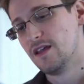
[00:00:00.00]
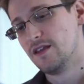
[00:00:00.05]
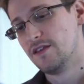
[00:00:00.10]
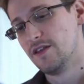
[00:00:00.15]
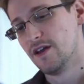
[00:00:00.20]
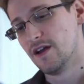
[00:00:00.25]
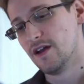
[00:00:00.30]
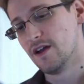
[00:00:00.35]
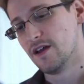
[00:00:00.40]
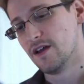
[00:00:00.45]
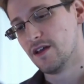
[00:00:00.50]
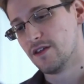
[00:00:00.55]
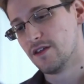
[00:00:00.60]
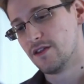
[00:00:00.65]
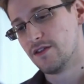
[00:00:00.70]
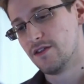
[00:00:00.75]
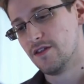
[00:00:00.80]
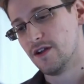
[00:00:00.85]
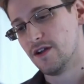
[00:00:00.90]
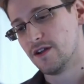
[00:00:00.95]

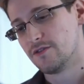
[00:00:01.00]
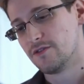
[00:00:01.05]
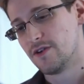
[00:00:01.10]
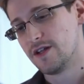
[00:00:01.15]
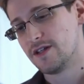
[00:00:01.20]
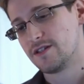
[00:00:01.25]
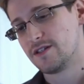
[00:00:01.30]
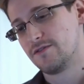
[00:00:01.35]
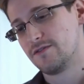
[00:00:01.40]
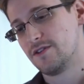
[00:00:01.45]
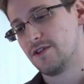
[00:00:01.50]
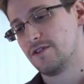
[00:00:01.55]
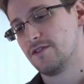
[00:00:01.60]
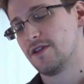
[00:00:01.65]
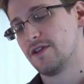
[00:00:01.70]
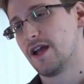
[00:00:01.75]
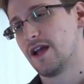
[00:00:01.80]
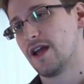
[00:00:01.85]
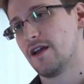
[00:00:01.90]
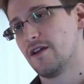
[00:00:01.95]
The greatest fear
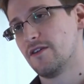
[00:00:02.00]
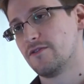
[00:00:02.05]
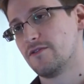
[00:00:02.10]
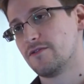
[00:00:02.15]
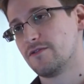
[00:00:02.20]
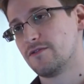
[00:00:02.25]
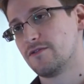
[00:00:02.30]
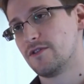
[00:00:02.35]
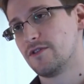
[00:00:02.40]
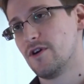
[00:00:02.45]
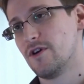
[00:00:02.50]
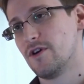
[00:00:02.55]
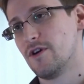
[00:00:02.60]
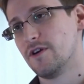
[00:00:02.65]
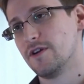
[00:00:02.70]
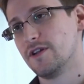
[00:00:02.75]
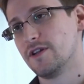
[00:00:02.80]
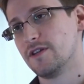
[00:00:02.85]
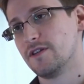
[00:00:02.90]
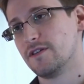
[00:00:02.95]
that I have
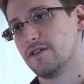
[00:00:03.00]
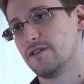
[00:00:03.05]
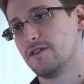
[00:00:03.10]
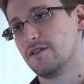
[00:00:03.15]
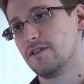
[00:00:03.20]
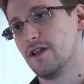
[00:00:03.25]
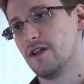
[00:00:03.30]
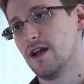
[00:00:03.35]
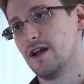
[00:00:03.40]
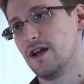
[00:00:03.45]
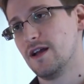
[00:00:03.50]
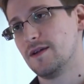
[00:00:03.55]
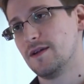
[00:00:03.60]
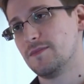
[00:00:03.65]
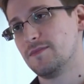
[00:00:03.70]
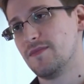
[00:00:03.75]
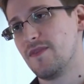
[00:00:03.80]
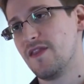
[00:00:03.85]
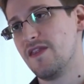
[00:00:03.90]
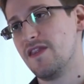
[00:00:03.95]
regarding
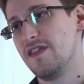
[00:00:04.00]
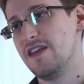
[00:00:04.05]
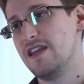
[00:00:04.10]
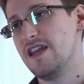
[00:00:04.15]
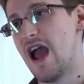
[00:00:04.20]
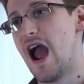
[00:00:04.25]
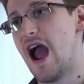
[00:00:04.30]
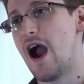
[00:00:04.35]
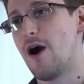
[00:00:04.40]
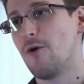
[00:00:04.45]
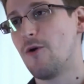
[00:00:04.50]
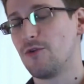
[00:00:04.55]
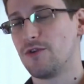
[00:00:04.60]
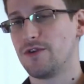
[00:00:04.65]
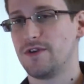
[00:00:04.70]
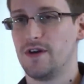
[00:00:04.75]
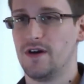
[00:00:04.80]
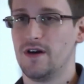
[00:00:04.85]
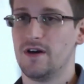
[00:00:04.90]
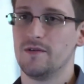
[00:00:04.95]
the
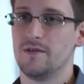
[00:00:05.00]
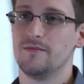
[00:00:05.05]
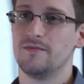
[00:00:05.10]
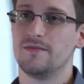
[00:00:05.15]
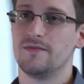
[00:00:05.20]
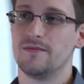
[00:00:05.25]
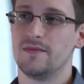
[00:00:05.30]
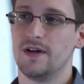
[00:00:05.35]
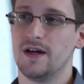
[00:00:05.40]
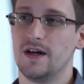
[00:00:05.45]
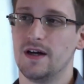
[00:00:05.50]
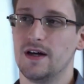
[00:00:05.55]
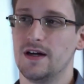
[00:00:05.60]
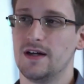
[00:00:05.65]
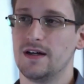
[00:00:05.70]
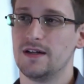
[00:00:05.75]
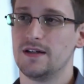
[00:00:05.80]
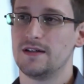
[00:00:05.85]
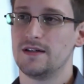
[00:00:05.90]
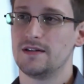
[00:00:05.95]
outcome
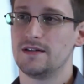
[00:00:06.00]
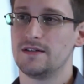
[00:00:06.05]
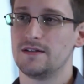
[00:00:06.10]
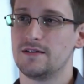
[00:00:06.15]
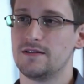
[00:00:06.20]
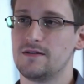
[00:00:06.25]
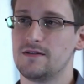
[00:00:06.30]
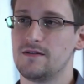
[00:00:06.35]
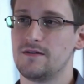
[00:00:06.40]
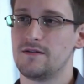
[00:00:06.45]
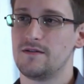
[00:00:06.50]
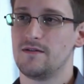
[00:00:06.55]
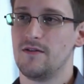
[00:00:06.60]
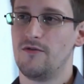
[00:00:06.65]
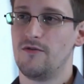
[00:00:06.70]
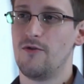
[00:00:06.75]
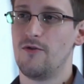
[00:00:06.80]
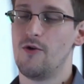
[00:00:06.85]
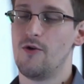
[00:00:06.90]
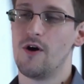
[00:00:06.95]

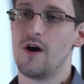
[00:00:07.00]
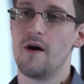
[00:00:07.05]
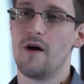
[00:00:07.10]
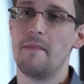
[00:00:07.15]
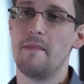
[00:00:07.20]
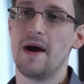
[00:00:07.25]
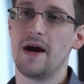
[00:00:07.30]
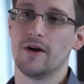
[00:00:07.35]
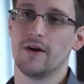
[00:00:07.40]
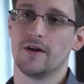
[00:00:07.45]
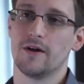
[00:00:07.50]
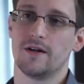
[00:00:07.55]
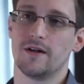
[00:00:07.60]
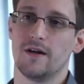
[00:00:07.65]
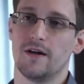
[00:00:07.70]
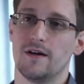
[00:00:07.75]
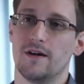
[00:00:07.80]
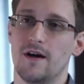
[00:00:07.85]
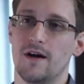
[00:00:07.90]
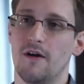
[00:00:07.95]
for
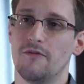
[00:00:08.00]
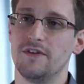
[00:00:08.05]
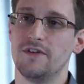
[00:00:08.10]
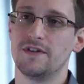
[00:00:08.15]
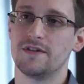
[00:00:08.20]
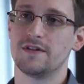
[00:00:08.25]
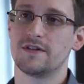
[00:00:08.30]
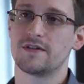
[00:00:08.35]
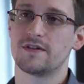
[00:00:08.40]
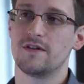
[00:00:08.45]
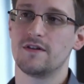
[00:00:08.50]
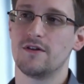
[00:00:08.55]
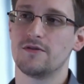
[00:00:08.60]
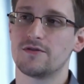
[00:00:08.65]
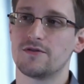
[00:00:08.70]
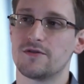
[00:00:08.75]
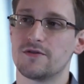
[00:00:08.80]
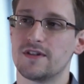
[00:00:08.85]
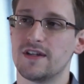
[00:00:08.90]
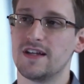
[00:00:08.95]
America of these
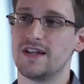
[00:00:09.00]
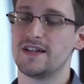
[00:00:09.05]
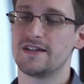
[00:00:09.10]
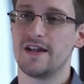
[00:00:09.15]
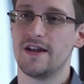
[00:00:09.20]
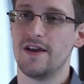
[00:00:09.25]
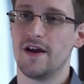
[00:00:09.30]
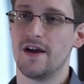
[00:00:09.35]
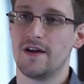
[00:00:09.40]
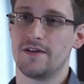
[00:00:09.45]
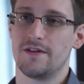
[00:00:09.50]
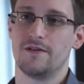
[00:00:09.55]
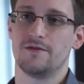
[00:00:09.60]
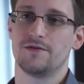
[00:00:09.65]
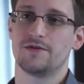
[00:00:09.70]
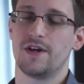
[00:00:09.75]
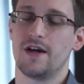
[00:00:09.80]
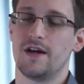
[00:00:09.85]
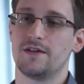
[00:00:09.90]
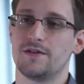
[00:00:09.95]
disclosures is that nothing
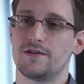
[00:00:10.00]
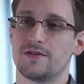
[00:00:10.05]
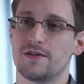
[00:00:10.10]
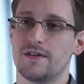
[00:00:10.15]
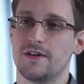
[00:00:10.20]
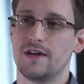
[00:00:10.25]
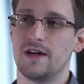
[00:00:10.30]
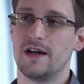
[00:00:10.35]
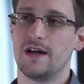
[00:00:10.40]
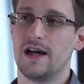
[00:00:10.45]
will change.